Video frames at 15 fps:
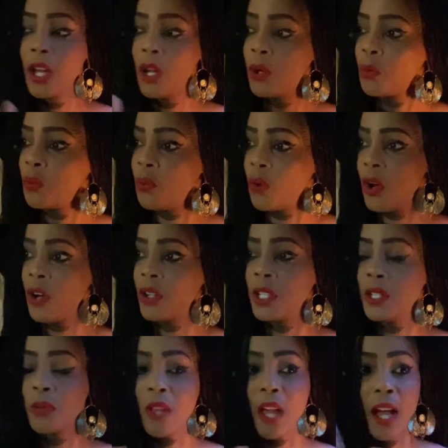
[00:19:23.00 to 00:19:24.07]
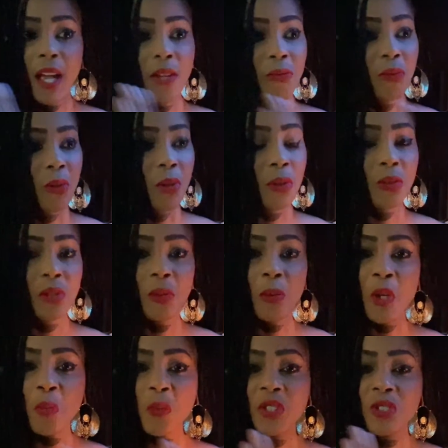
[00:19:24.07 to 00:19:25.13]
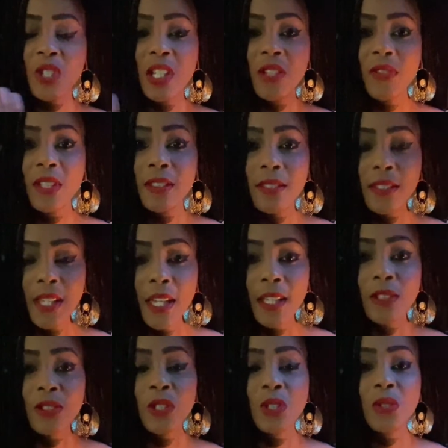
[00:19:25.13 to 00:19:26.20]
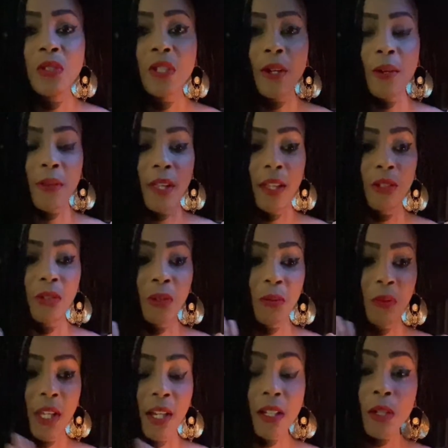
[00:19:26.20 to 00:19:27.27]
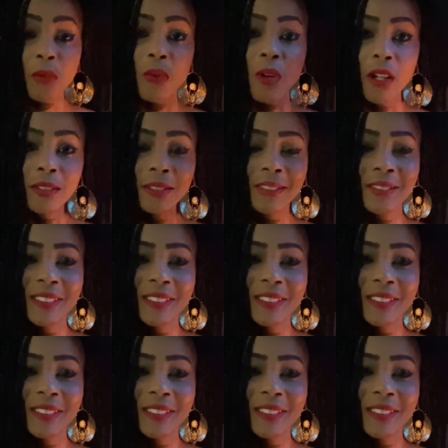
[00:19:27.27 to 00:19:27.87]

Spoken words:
wrong in your life, or mischievous things, and you know that you created it wrong,